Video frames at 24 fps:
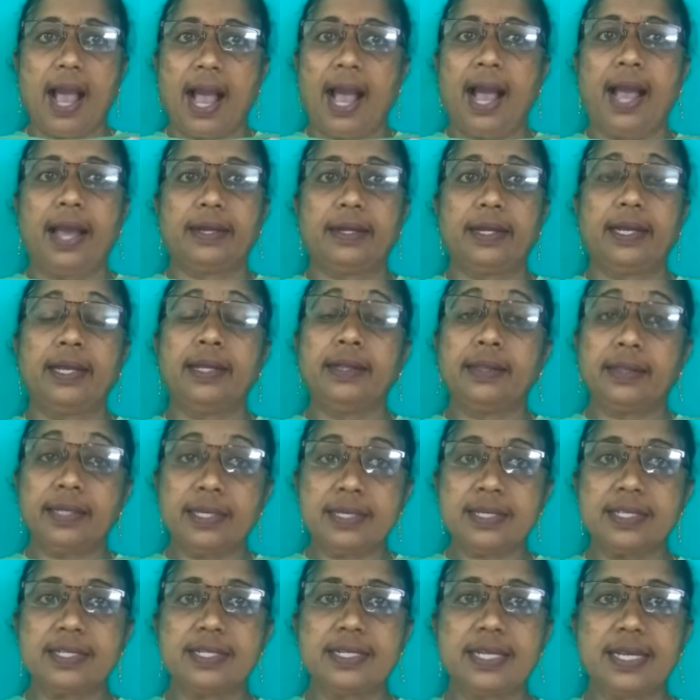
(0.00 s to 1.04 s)
And in
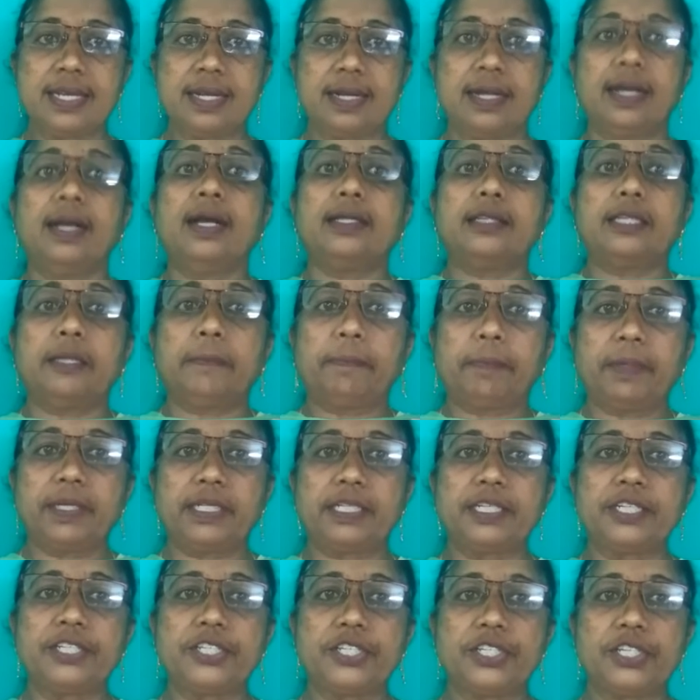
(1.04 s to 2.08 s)
this deal, the
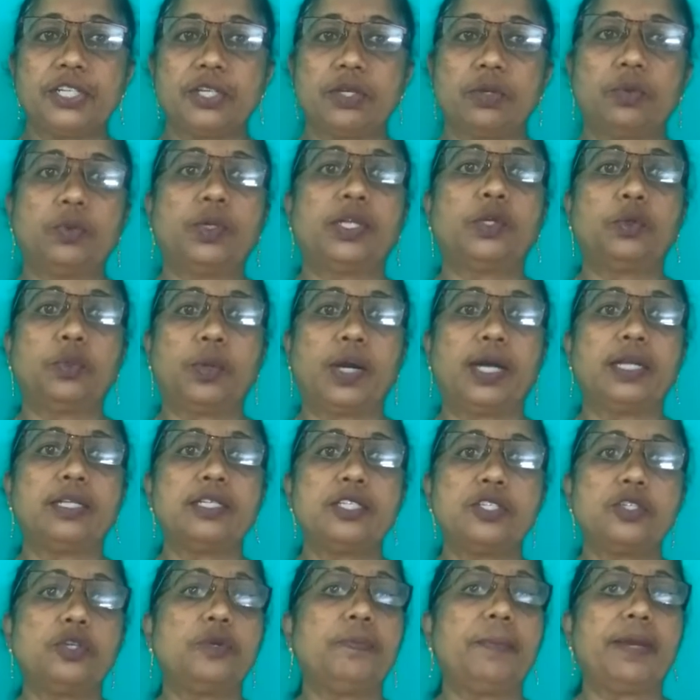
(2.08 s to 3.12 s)
British were the
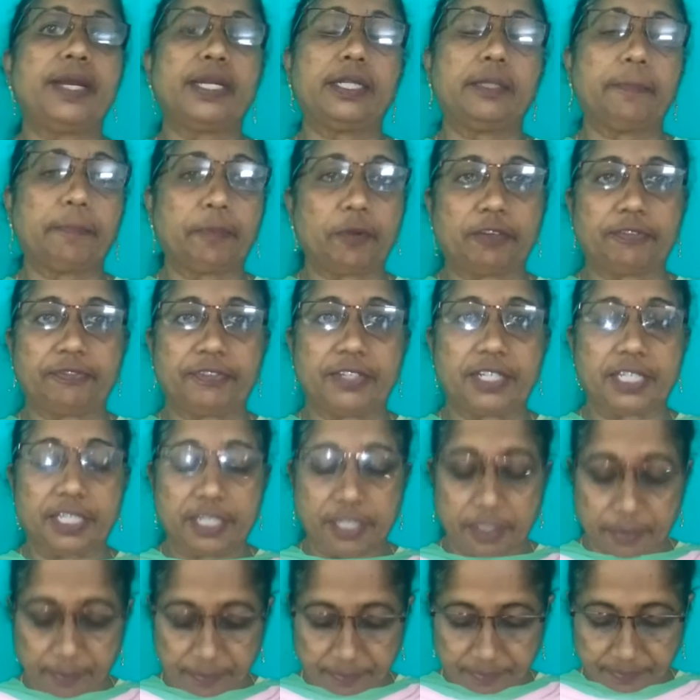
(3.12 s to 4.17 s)
ones who made the
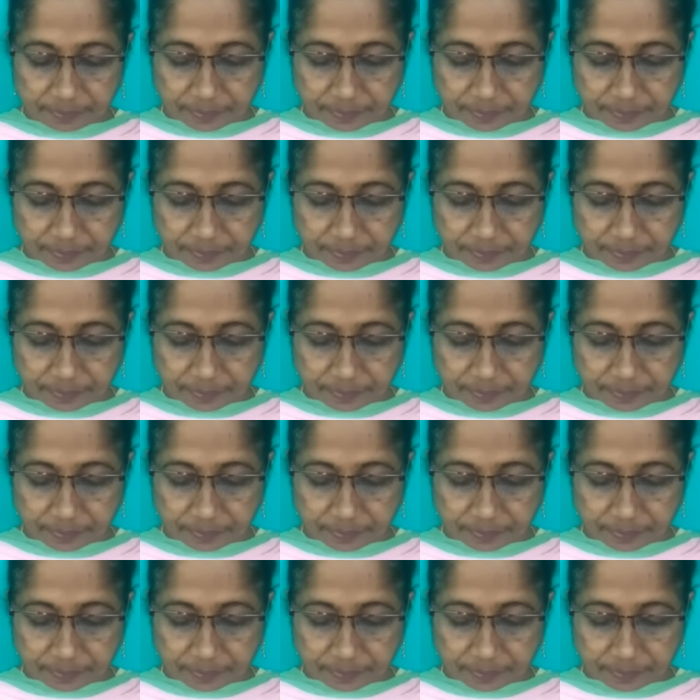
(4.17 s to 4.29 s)
profit.